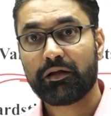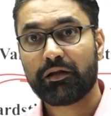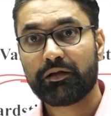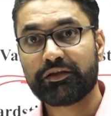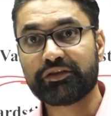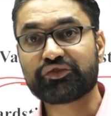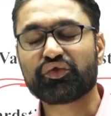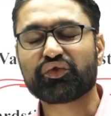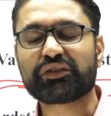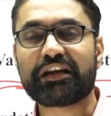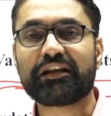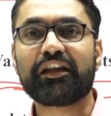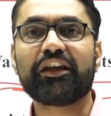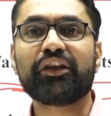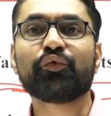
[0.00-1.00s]
Is
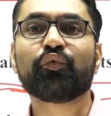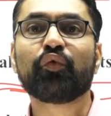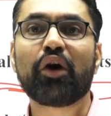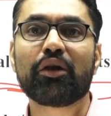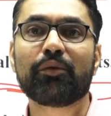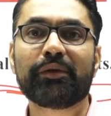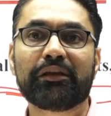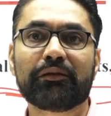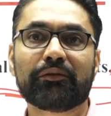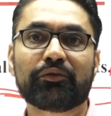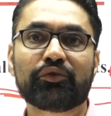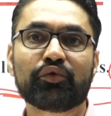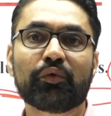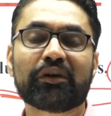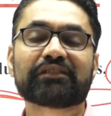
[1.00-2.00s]
society evolving
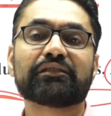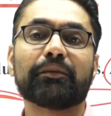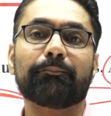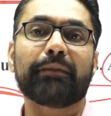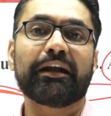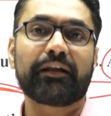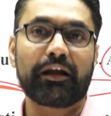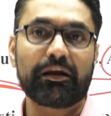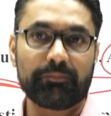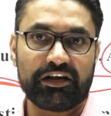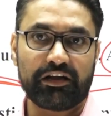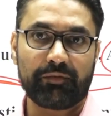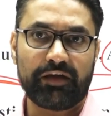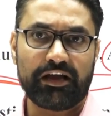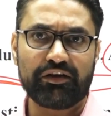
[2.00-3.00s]
towards the better and
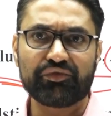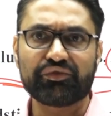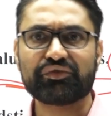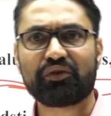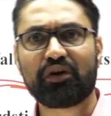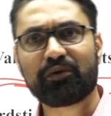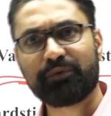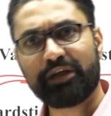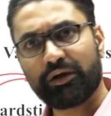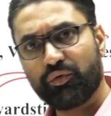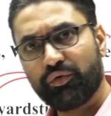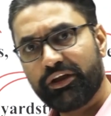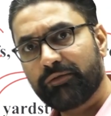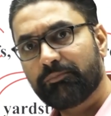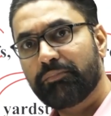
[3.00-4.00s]
better values, or we are
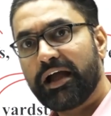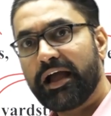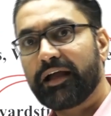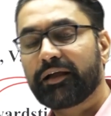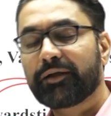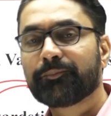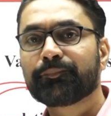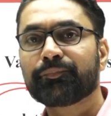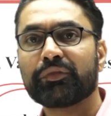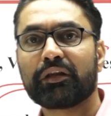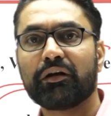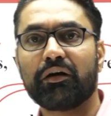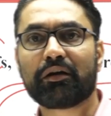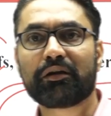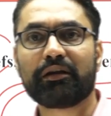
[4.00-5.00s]
going back,
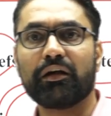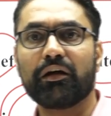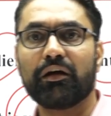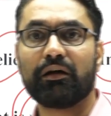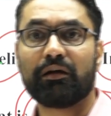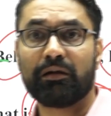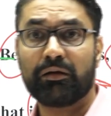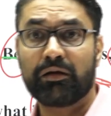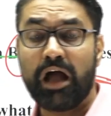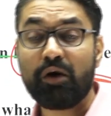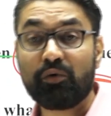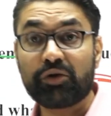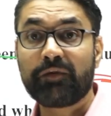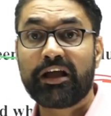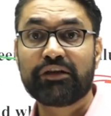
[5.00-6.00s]
or
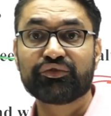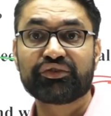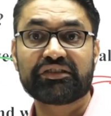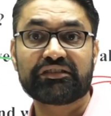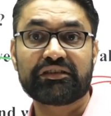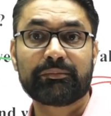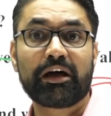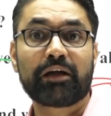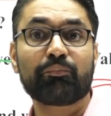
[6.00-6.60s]
our value system are